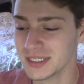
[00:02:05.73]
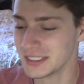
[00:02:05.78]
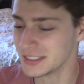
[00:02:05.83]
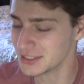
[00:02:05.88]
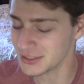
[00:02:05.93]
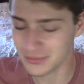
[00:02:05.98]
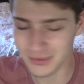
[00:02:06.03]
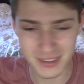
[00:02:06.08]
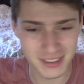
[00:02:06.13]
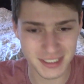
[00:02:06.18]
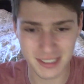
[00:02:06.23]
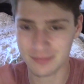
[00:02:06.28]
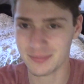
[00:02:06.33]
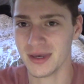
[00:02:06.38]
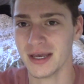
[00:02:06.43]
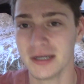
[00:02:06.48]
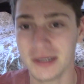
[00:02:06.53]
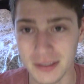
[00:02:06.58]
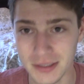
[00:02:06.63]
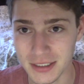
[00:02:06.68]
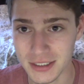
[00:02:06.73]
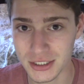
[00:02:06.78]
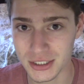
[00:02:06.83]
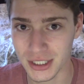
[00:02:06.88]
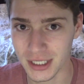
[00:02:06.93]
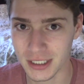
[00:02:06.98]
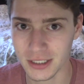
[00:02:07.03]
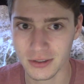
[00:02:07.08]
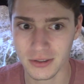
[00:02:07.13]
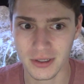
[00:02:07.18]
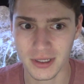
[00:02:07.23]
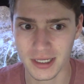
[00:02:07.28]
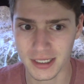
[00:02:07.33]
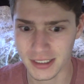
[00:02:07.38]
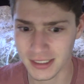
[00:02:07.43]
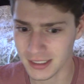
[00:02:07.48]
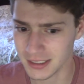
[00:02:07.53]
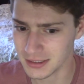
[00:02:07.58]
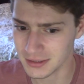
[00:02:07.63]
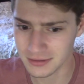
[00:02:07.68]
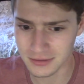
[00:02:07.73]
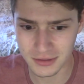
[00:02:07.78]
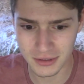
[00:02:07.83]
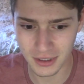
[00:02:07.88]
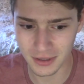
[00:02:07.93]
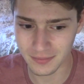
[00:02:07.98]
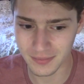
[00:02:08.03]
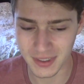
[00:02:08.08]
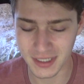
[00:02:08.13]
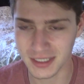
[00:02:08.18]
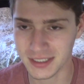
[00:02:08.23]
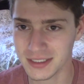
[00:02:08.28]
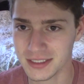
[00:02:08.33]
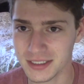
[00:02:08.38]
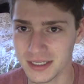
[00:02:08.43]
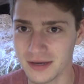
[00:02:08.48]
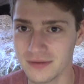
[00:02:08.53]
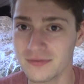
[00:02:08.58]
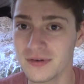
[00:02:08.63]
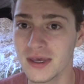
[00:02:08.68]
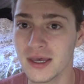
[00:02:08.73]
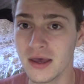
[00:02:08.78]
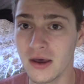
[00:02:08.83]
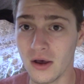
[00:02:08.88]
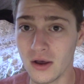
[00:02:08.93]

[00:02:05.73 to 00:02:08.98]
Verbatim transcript: I just wanted to get back on this channel and, and start making stuff.